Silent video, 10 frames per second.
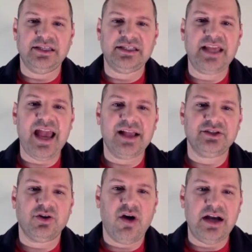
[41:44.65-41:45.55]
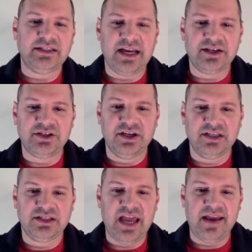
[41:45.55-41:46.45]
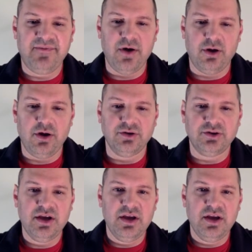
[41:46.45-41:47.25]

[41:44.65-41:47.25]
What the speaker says: a sketch, cross-section, and site photos.